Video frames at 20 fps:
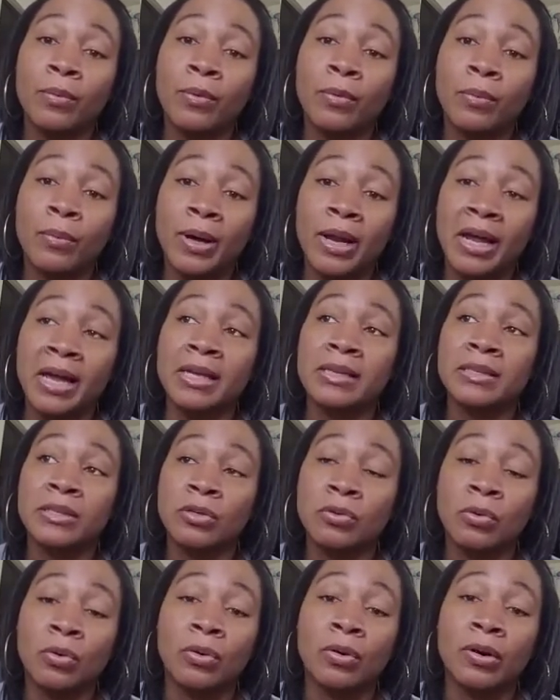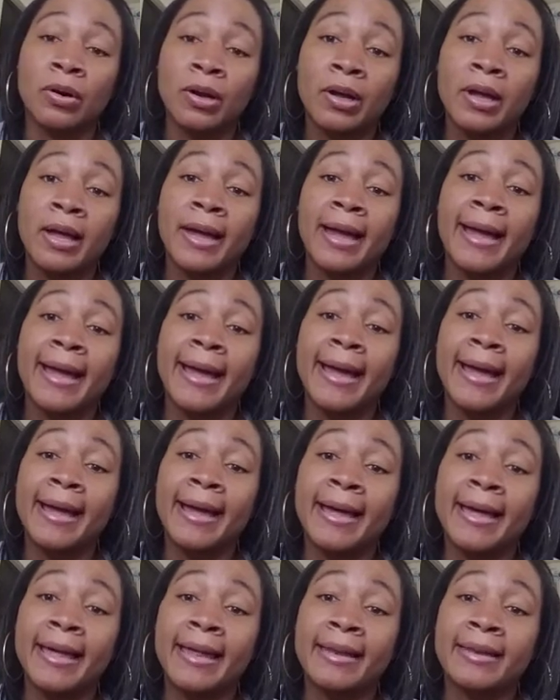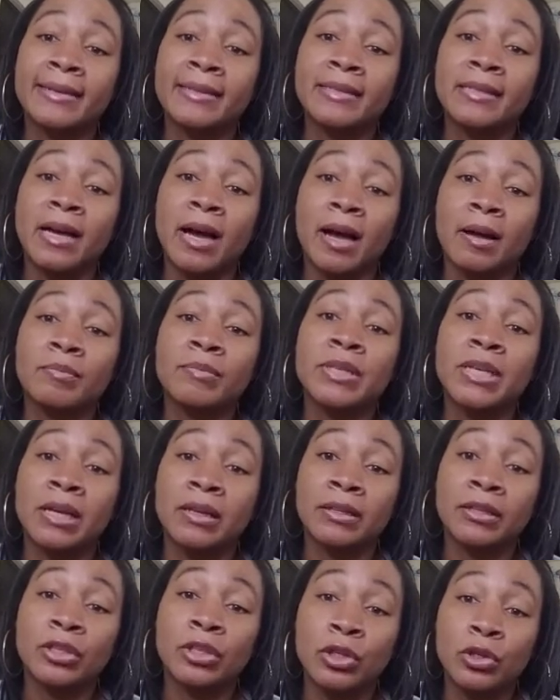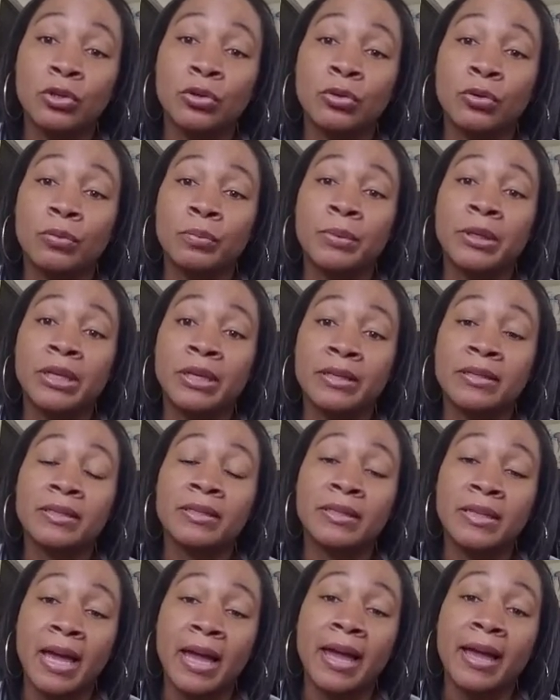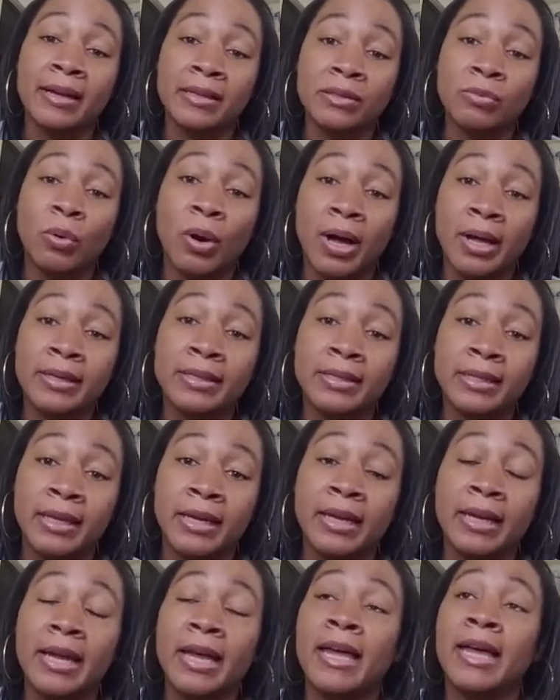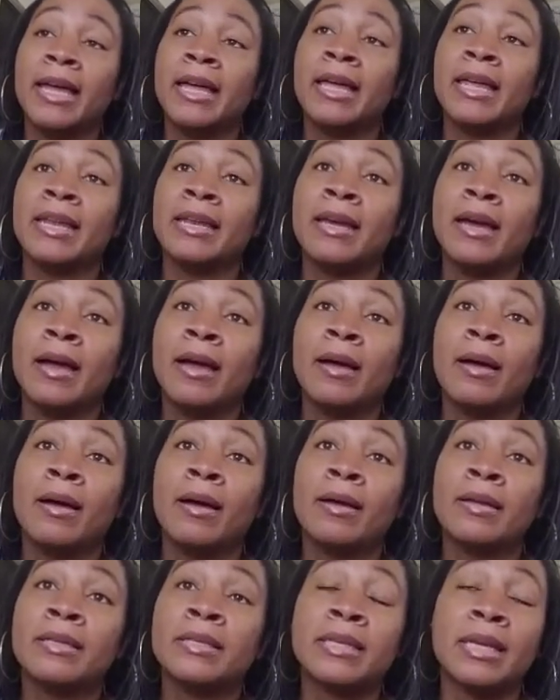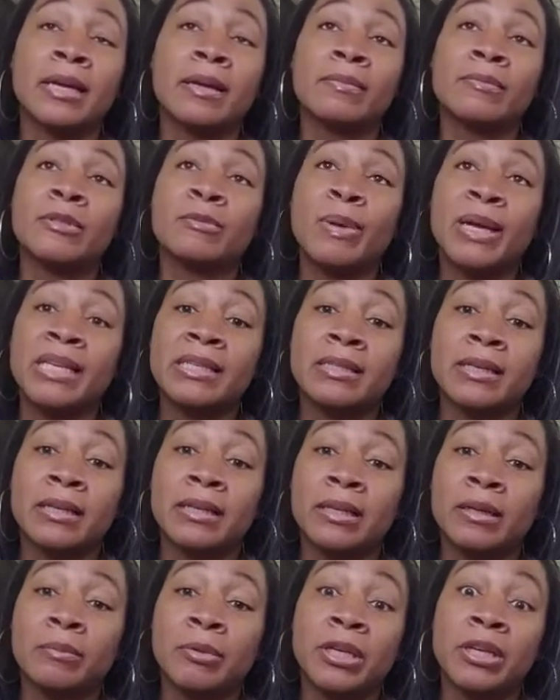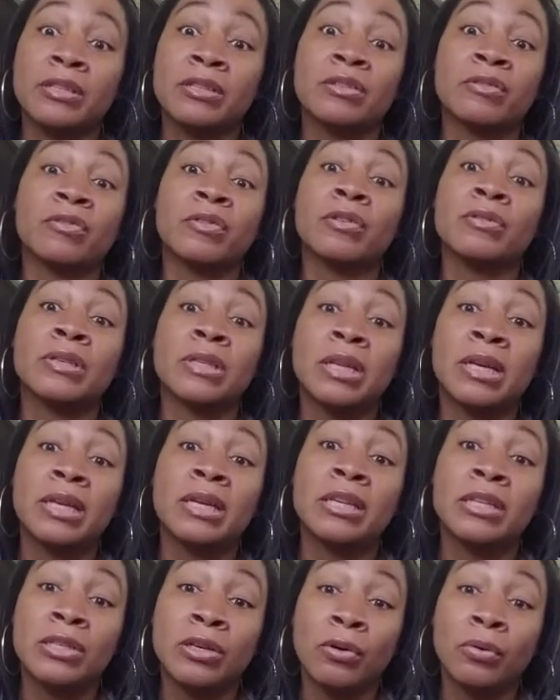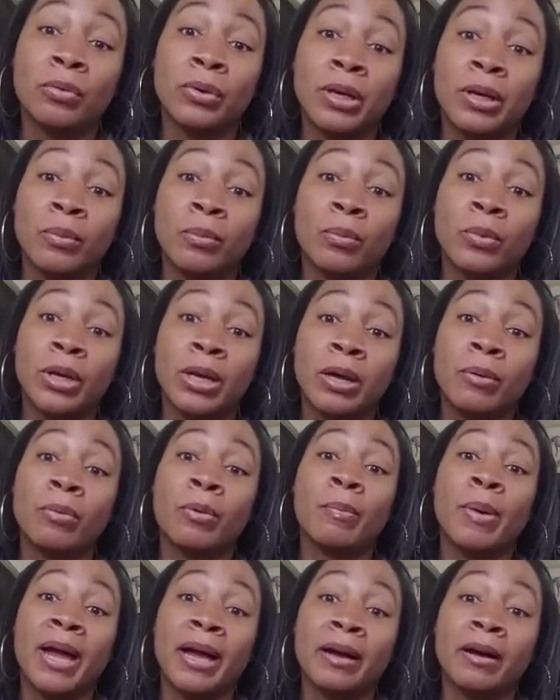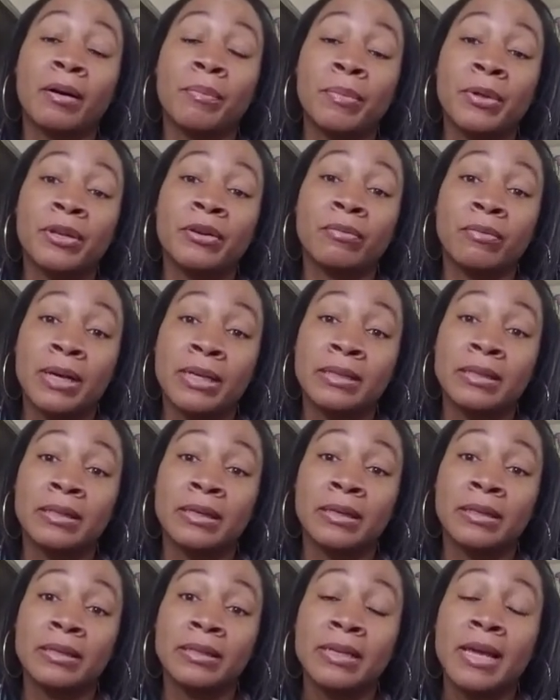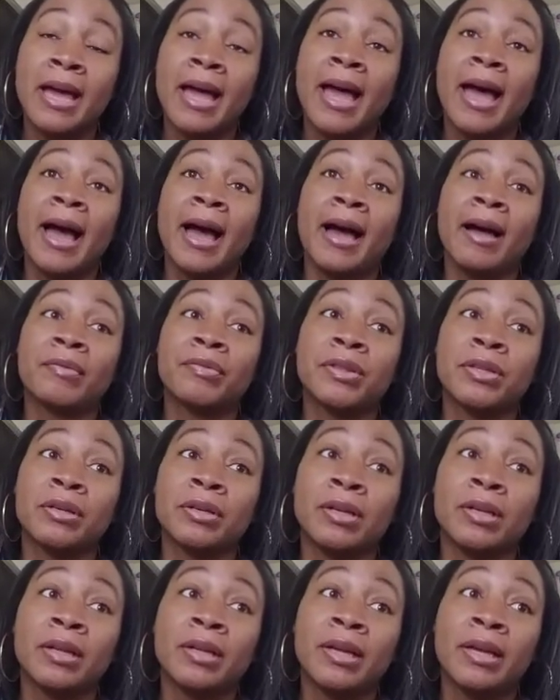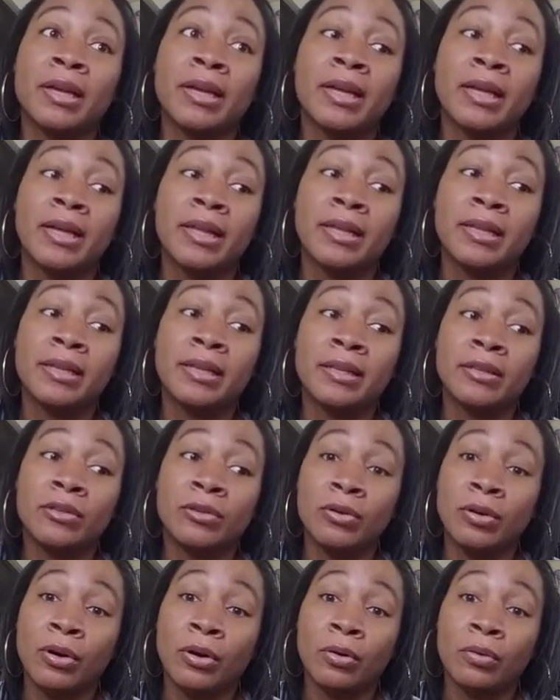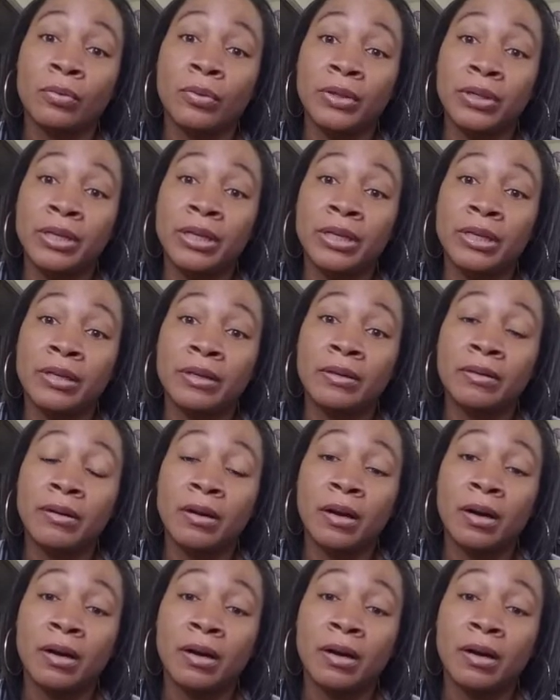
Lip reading: what I saw. And I'm telling you because of the X, Y, and Z. And Sam's basically because the first lady told him when they were back up in the residence after, you know, the